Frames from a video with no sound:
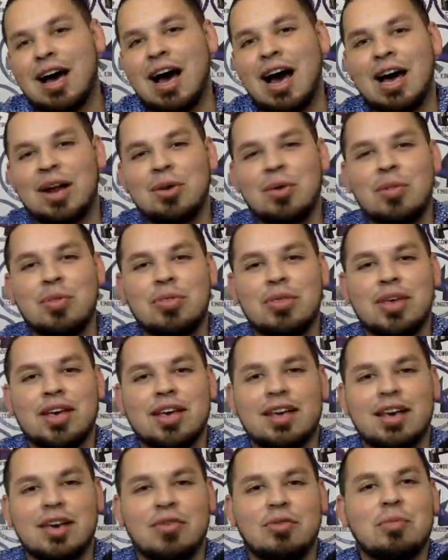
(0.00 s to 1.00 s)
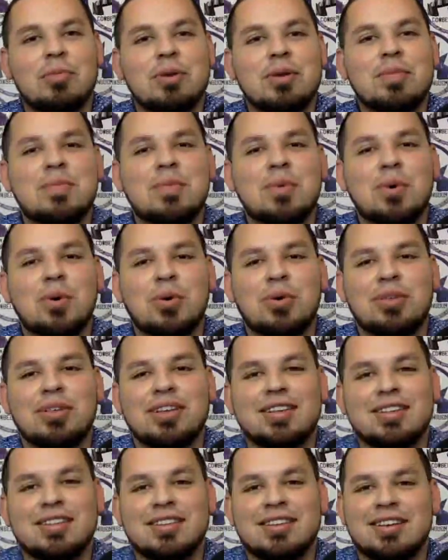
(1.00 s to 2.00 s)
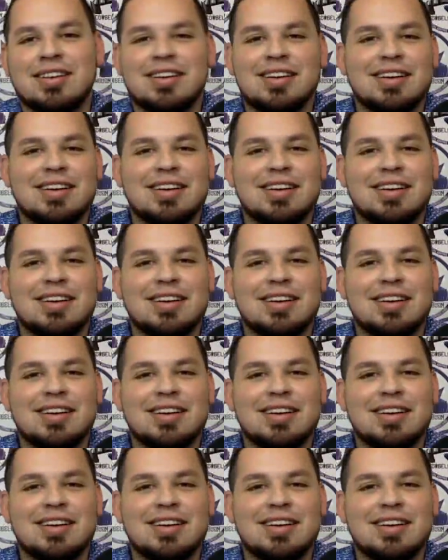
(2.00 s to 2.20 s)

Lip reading: I don't think it'll be more than